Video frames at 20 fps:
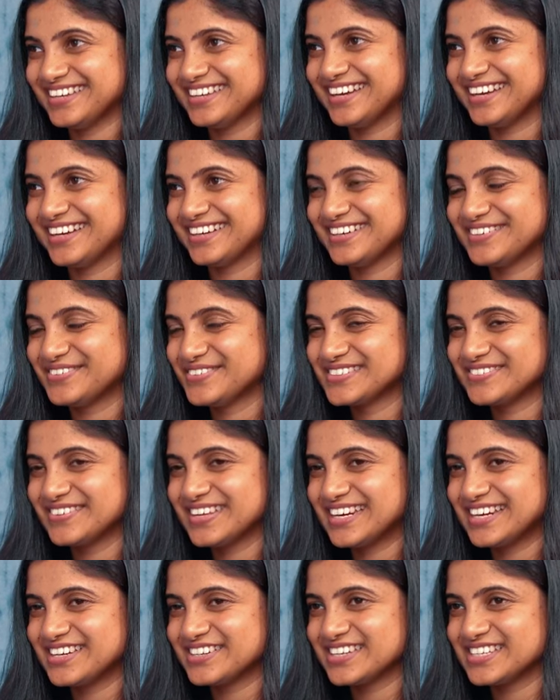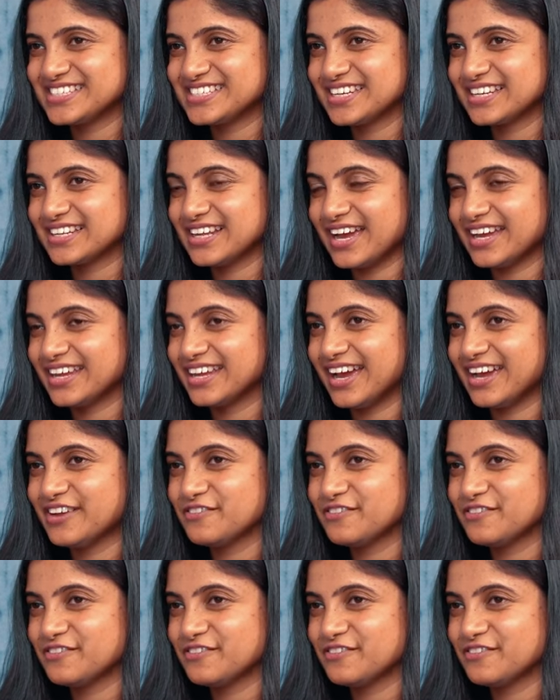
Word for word: yeah. It was huh. very interesting. I,